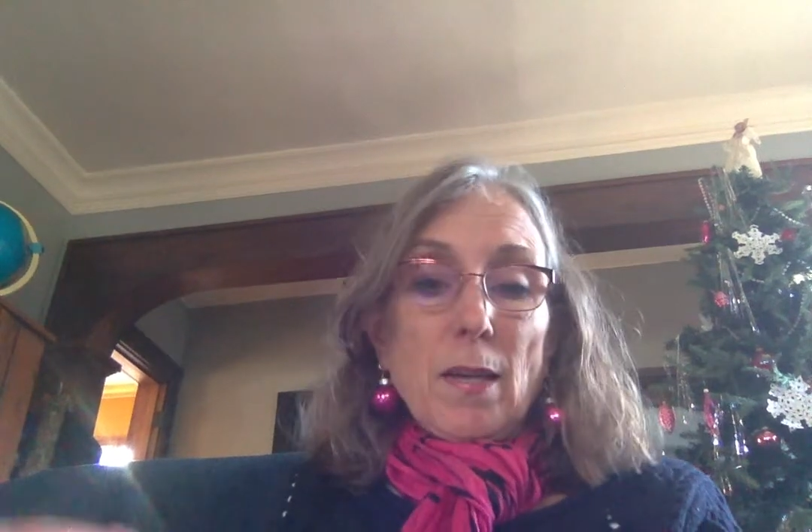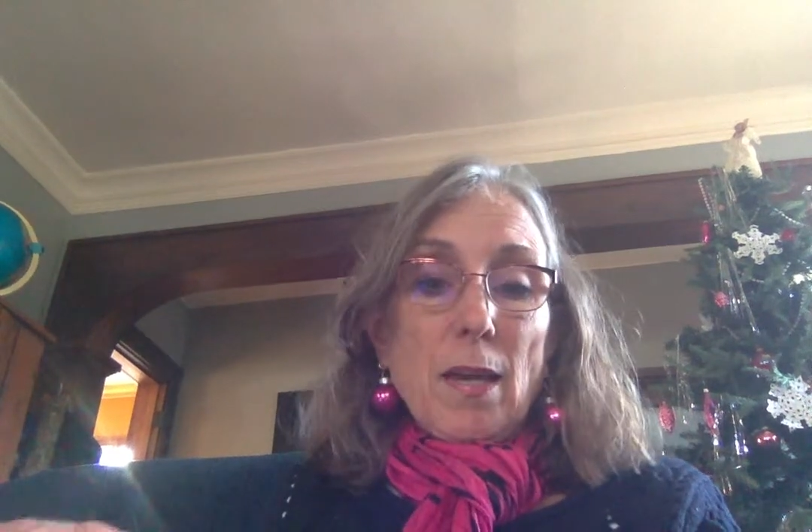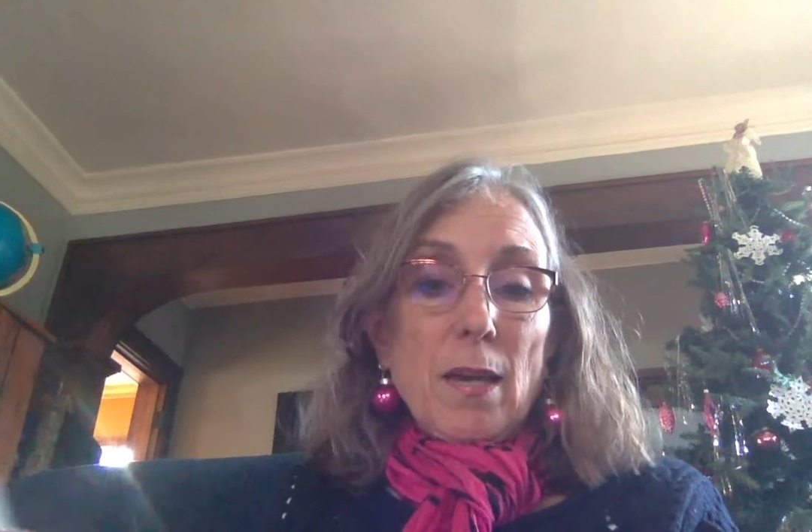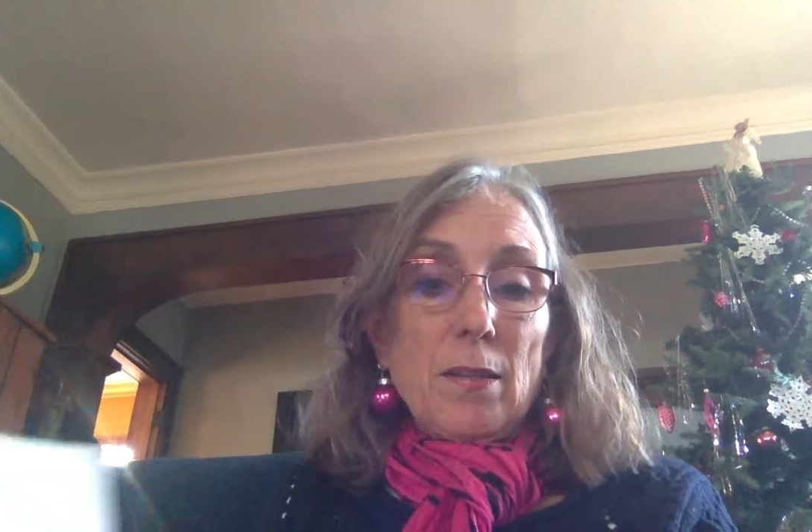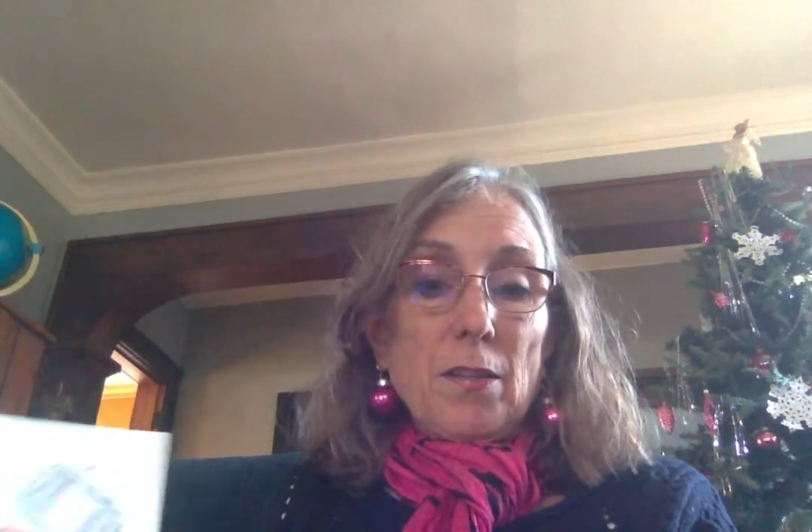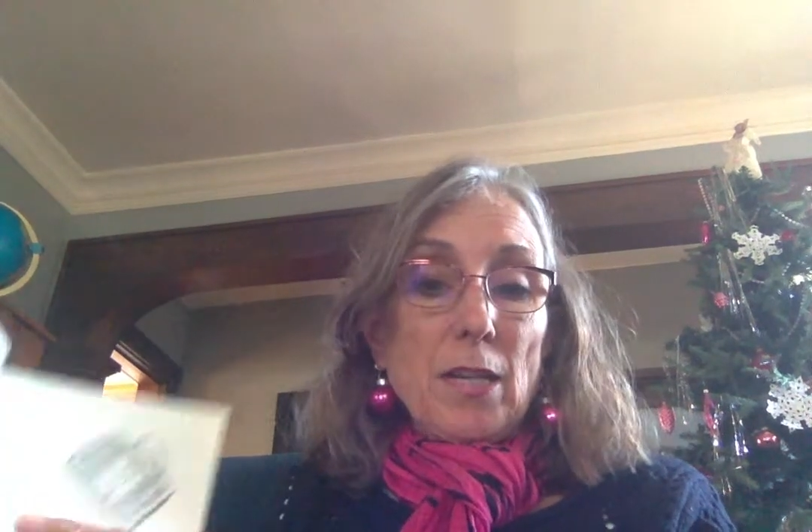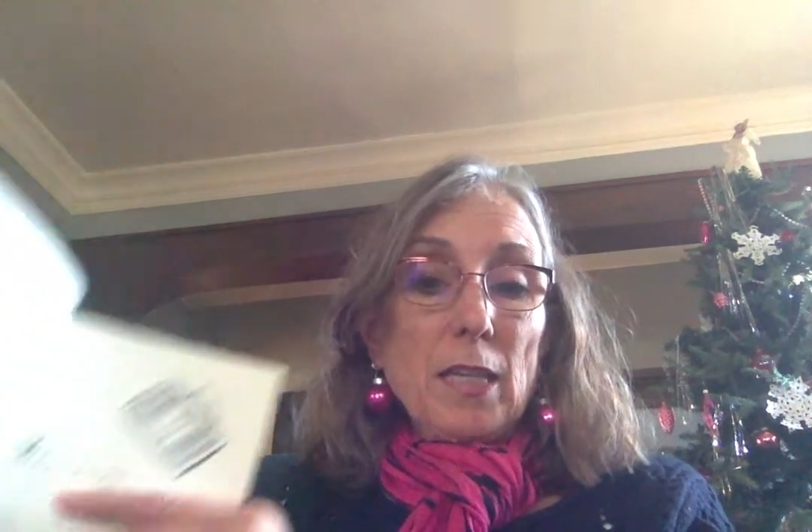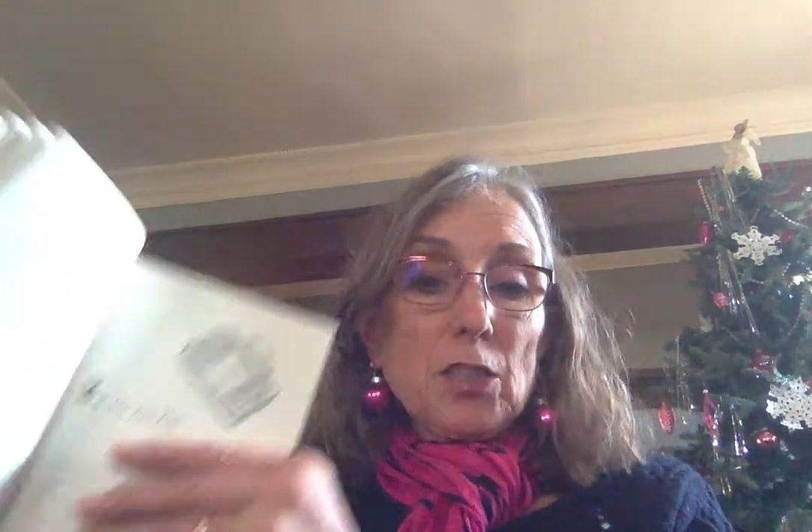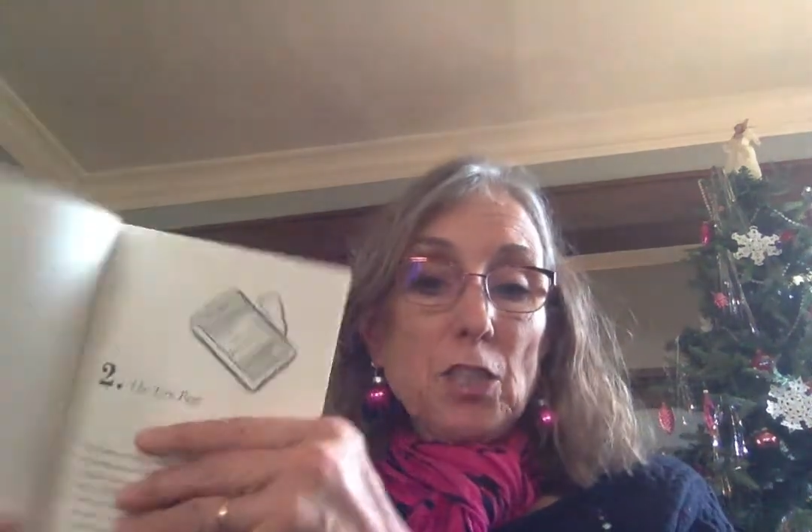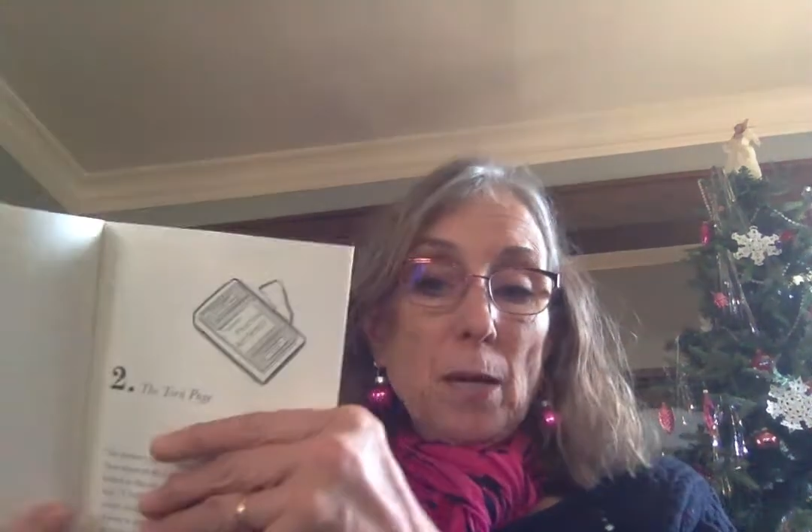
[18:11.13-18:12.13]
And the
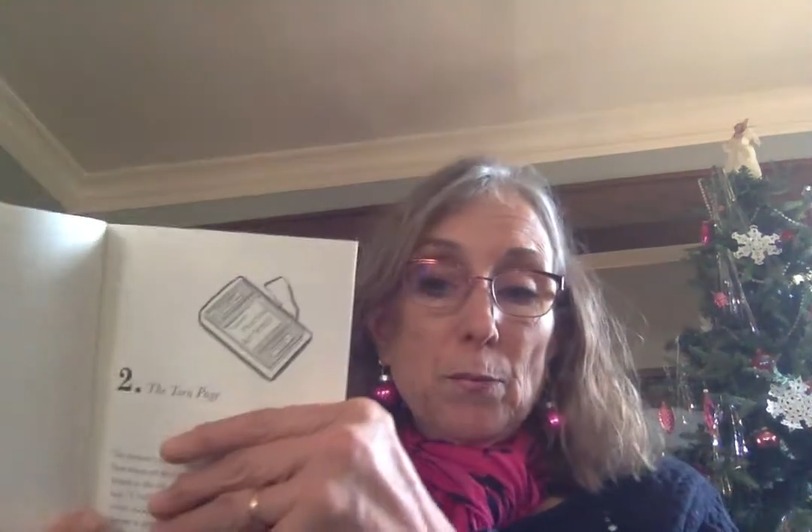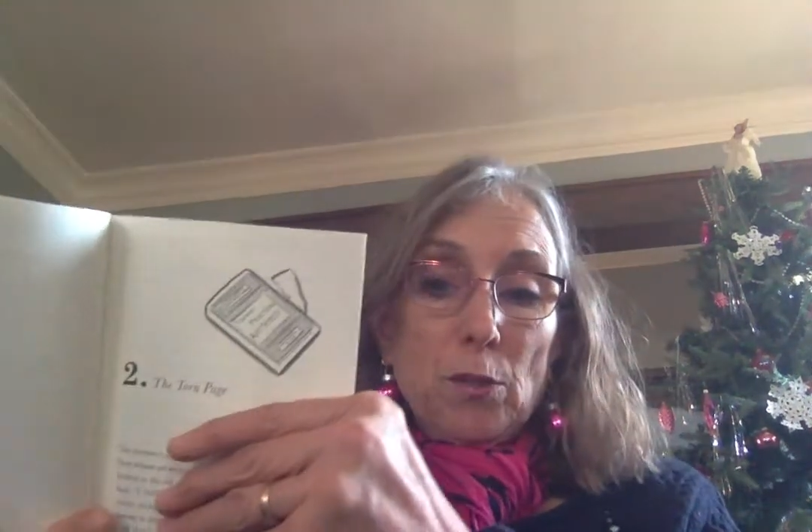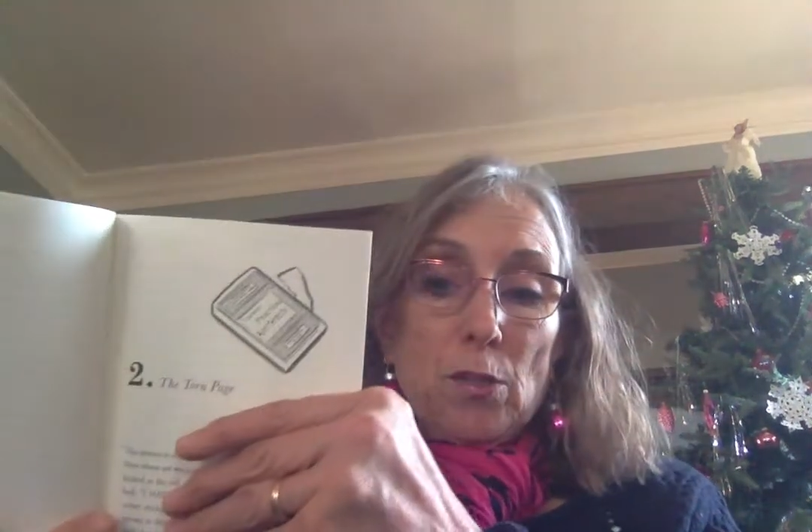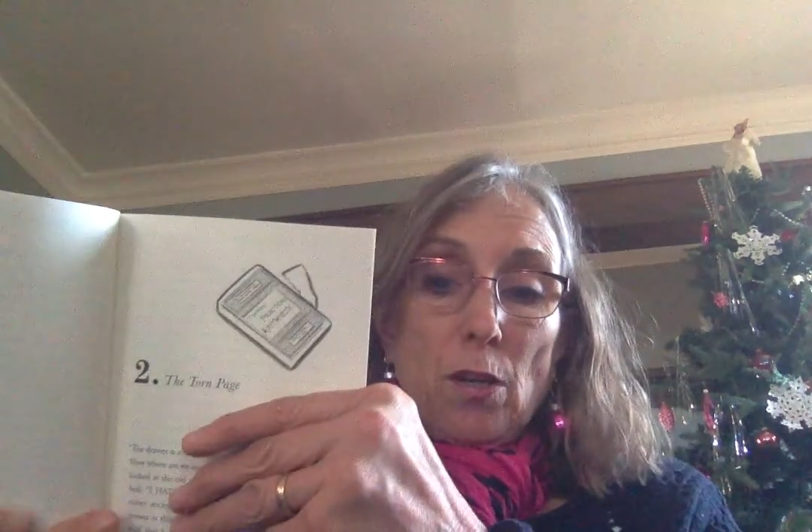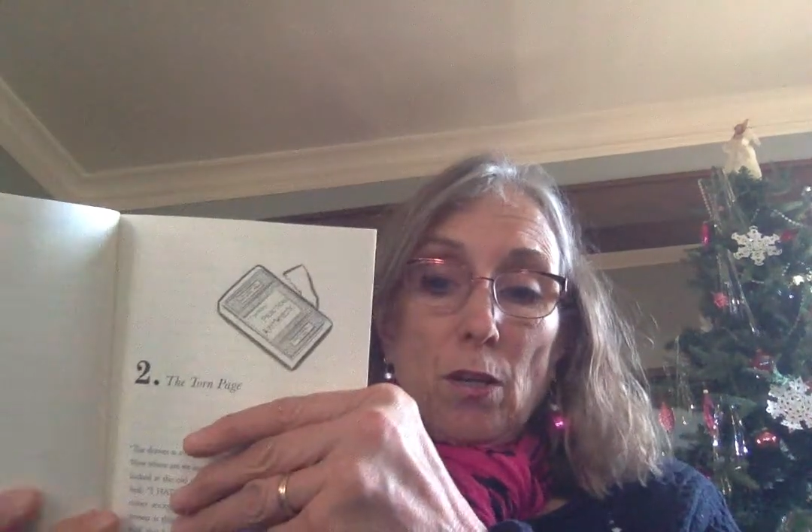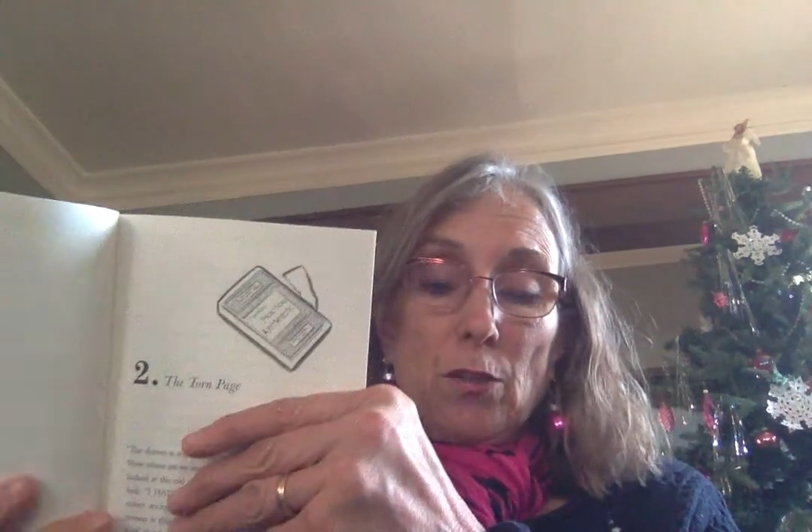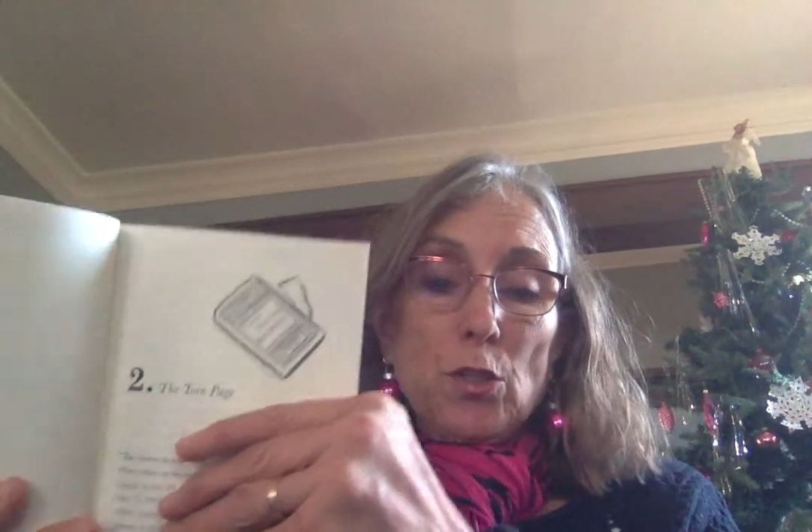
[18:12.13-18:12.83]
next chapter is called